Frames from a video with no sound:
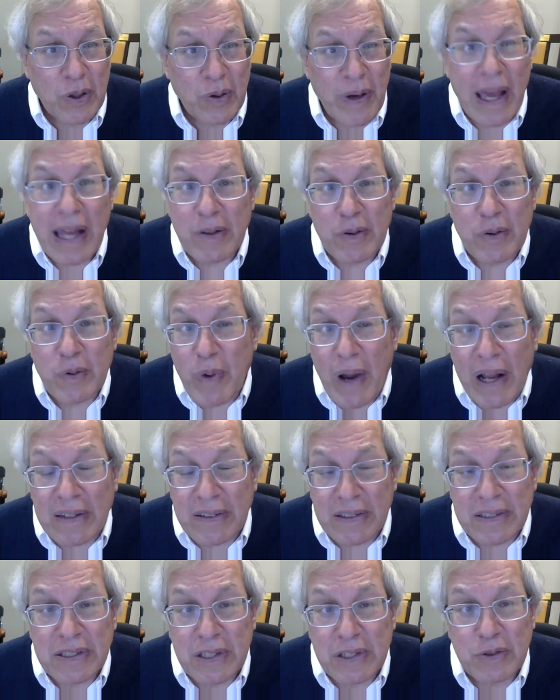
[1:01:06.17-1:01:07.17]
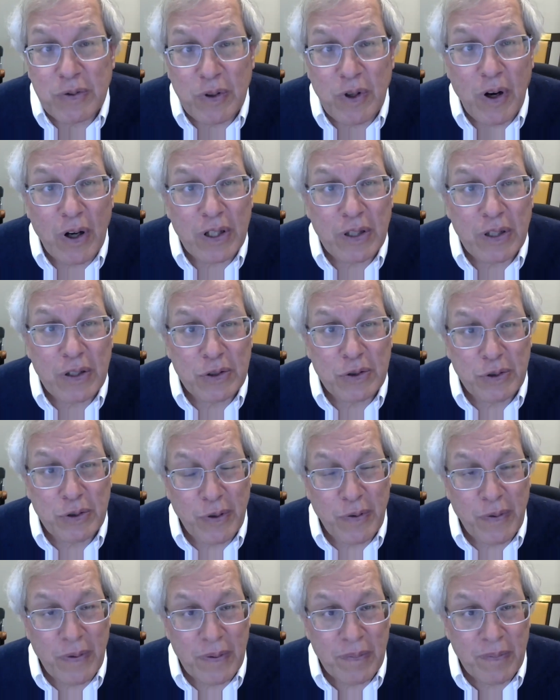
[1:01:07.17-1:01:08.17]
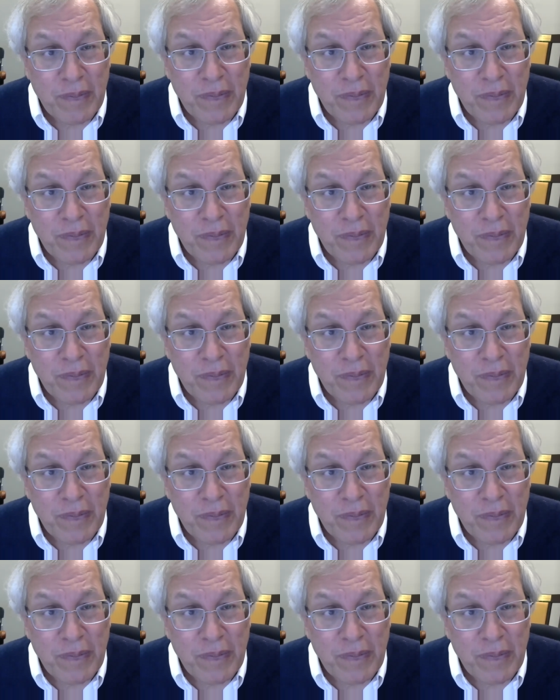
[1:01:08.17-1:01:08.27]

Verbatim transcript: acted with reckless disregard of the truth